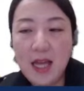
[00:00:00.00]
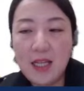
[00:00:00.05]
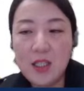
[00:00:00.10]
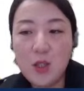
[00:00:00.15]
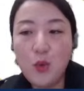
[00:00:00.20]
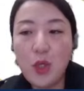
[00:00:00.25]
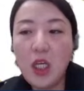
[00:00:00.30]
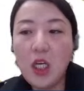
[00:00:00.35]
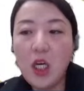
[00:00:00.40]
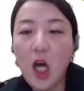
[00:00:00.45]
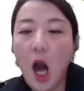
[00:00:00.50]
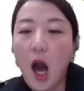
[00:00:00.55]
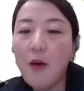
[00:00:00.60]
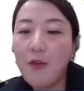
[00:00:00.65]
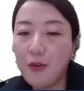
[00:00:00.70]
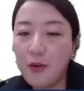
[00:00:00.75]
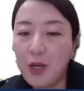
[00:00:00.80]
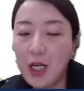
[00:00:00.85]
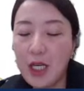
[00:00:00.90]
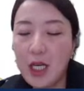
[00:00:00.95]
the
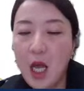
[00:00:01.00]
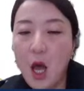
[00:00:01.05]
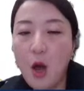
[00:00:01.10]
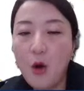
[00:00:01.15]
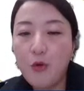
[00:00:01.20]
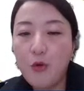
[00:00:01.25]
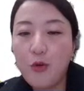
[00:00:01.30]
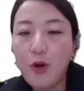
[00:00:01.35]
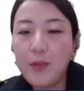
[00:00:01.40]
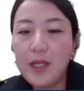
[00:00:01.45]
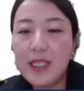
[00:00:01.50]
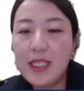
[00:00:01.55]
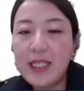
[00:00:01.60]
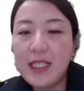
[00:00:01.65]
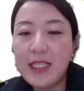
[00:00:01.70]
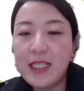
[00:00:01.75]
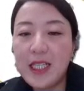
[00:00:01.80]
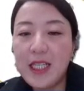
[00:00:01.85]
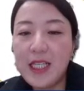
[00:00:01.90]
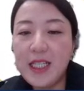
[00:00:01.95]
recovery from the
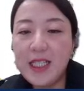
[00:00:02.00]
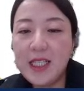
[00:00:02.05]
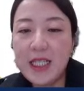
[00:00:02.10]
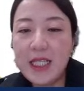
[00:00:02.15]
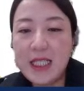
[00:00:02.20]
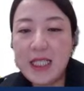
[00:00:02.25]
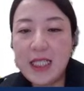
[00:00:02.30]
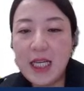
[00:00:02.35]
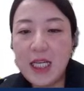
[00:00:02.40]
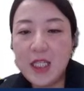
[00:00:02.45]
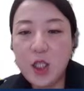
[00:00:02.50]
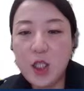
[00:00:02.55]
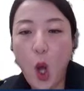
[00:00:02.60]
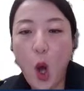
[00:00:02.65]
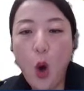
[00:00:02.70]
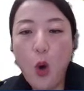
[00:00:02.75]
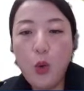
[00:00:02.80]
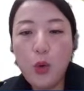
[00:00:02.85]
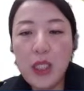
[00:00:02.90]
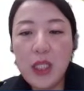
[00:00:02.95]
diseases is
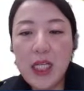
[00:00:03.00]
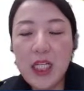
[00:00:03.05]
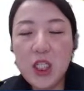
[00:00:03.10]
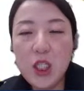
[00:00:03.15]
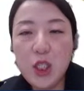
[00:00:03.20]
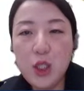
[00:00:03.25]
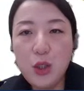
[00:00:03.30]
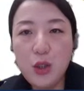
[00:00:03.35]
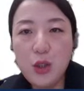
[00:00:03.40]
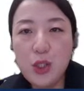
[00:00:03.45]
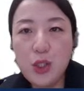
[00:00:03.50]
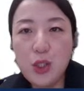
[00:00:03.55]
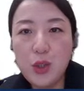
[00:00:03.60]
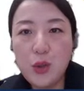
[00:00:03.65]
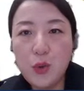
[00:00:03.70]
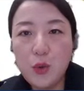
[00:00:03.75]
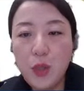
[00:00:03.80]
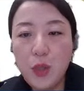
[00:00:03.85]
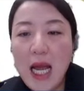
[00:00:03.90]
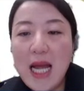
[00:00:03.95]
only due
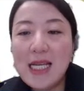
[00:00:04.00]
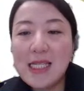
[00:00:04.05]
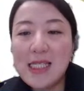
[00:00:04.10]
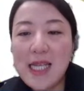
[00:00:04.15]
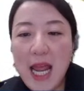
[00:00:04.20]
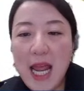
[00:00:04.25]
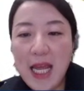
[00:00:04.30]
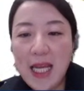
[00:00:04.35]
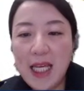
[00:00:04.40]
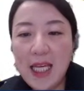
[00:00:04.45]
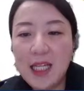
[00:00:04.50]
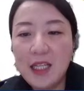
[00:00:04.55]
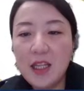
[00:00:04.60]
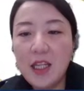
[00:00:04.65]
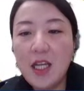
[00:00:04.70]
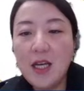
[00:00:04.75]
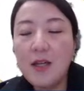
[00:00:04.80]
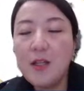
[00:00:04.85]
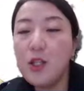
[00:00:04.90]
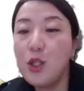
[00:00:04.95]
to taking
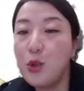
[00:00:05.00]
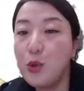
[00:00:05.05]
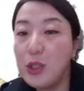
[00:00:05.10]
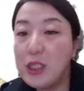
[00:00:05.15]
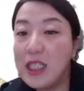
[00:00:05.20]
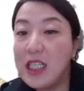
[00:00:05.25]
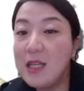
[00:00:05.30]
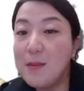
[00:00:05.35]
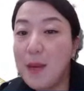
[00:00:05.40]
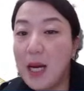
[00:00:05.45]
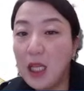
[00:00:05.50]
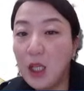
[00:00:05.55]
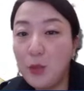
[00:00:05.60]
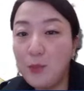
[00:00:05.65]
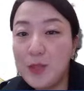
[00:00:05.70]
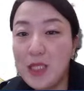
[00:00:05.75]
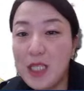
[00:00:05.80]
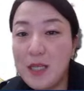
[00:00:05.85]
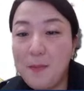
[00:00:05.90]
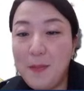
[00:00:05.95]
the newly
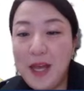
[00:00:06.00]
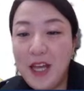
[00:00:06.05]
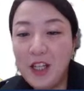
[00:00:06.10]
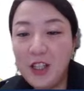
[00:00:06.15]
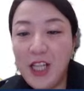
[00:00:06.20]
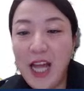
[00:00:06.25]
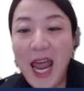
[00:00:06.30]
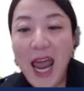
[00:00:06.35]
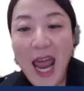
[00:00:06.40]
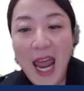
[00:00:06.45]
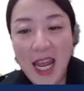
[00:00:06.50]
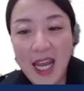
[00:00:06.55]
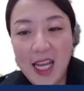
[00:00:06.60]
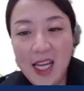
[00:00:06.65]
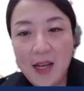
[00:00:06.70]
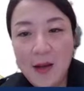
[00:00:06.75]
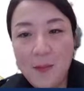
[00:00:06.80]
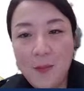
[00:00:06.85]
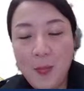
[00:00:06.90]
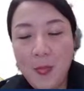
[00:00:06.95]
developed pill
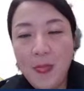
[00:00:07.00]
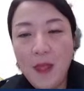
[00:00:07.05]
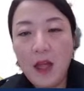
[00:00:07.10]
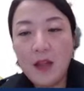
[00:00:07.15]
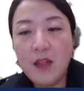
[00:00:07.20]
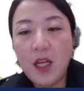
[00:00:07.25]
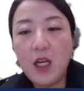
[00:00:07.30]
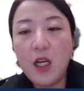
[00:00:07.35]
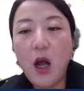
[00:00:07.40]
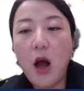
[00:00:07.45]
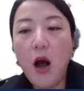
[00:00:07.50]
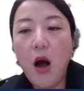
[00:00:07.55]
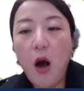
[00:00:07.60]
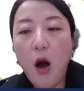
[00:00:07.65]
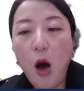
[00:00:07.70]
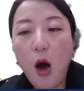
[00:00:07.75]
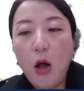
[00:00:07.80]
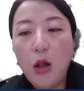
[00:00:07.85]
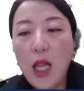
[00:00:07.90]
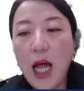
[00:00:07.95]
A, then
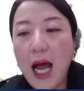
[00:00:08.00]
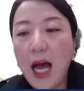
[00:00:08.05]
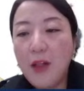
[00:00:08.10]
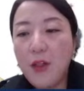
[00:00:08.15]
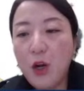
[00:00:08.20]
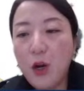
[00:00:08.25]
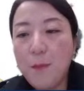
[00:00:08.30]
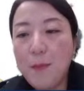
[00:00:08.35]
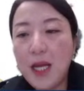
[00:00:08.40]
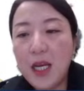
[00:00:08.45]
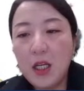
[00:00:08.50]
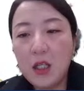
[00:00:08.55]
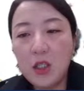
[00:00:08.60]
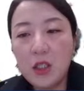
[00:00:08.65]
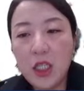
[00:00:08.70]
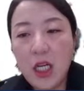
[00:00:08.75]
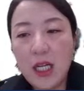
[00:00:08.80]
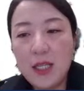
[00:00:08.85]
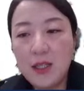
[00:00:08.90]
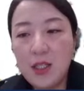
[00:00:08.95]
all other medical
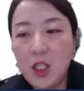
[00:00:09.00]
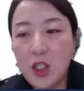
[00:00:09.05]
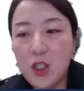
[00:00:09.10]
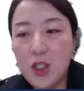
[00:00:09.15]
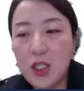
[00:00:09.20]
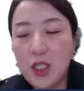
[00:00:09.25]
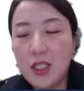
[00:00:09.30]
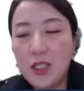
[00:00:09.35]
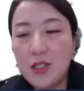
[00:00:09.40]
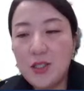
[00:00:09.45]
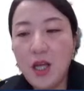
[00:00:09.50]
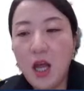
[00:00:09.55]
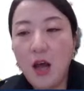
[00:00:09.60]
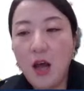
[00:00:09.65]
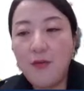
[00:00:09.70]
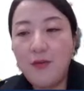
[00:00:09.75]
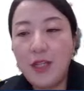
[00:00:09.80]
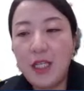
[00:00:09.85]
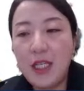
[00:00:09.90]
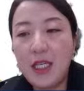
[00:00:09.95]
conditions
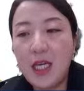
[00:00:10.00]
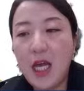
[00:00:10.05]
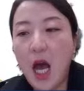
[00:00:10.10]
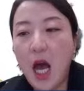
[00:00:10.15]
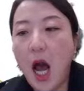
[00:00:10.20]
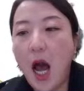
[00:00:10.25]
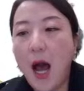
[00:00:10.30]
of the